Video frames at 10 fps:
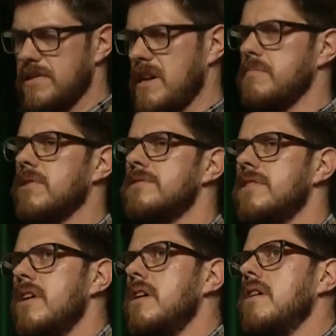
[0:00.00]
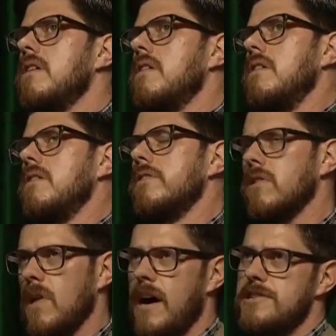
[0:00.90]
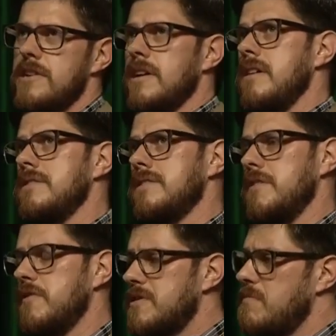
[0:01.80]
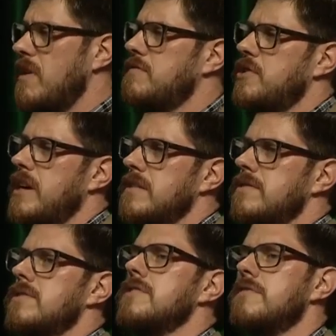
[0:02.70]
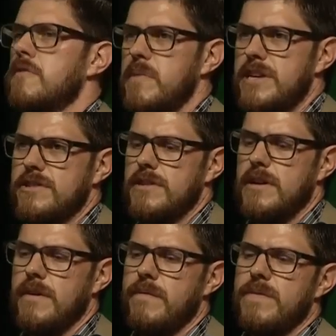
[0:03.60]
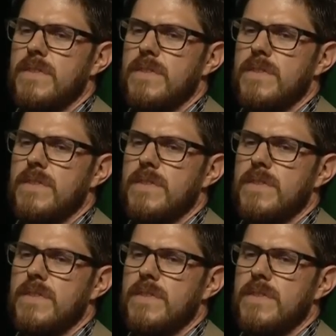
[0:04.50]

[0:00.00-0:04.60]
examples, the logic is if it's above chance, there's information there.